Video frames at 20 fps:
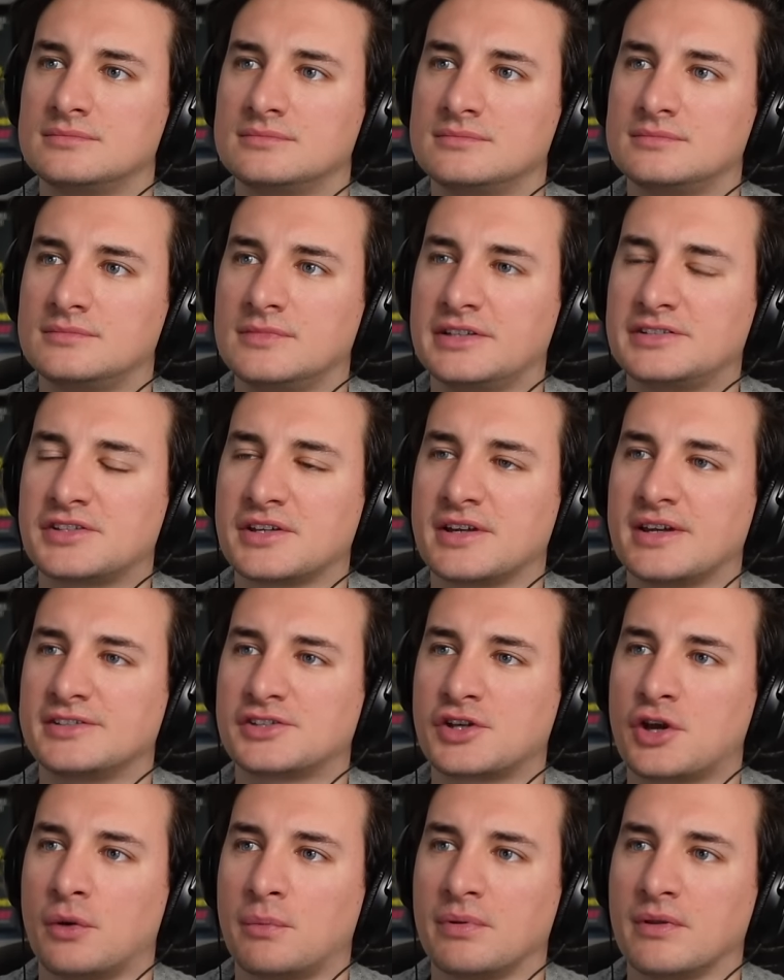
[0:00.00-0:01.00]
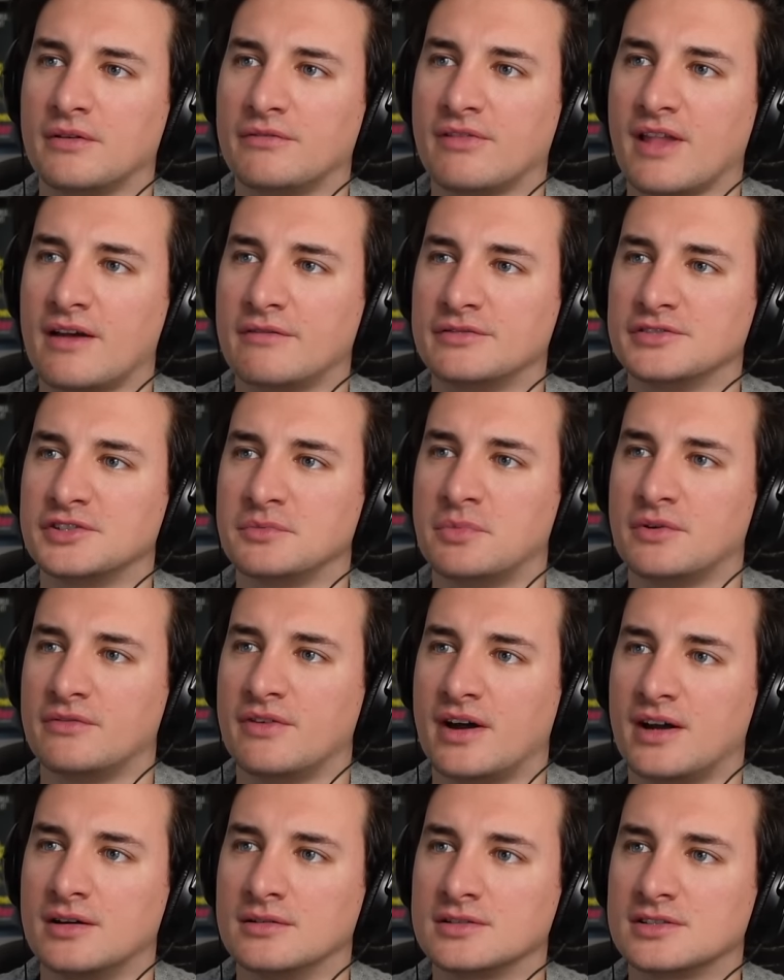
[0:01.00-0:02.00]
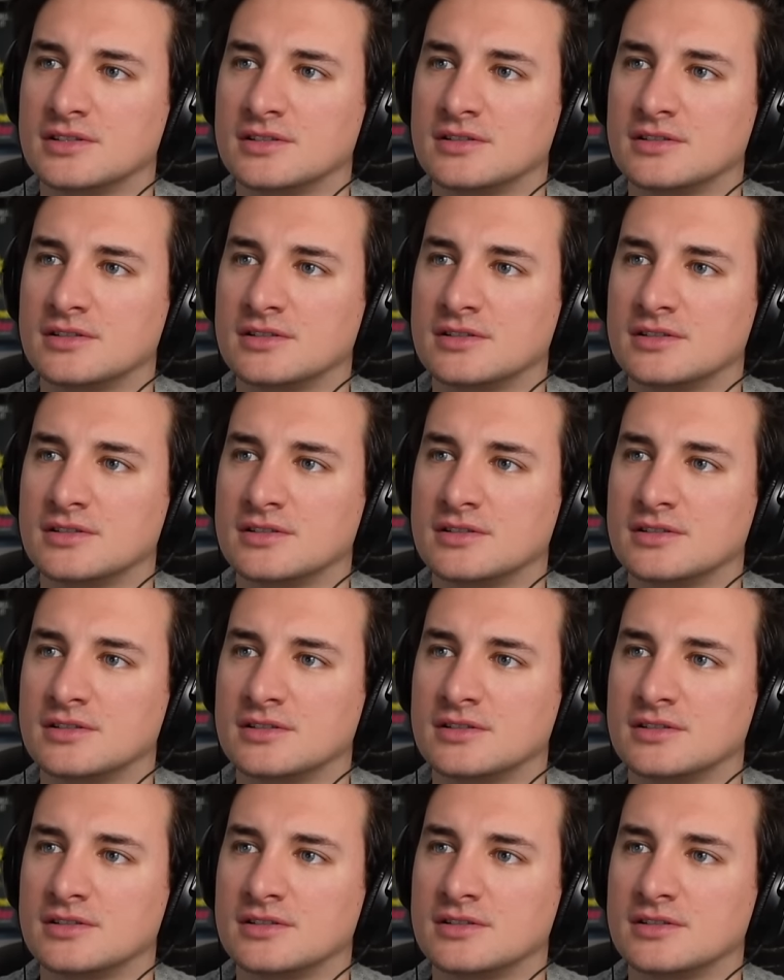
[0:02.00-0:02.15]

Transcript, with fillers: It's so a, it's a couple when, of levels above ours.